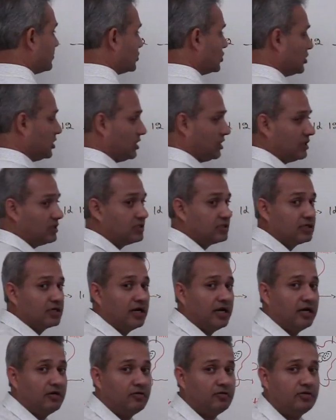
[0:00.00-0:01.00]
So he is the
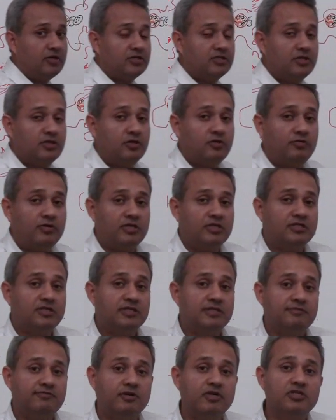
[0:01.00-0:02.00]
guy who doesn't know what is
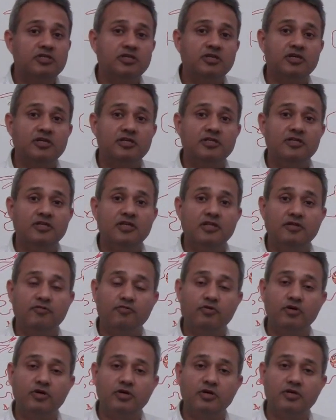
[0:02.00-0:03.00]
his function in the
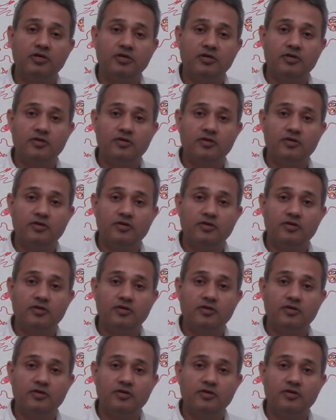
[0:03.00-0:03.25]
world.